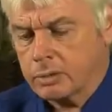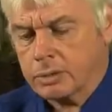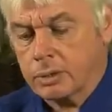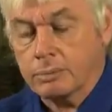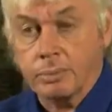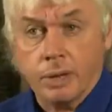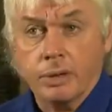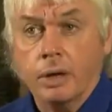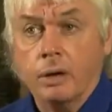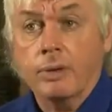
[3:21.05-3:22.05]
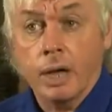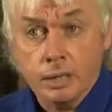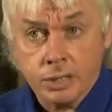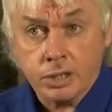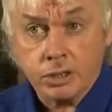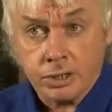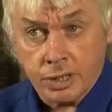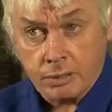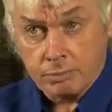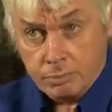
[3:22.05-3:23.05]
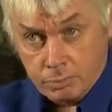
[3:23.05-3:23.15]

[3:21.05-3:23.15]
He was the brother of Aldous Huxley, who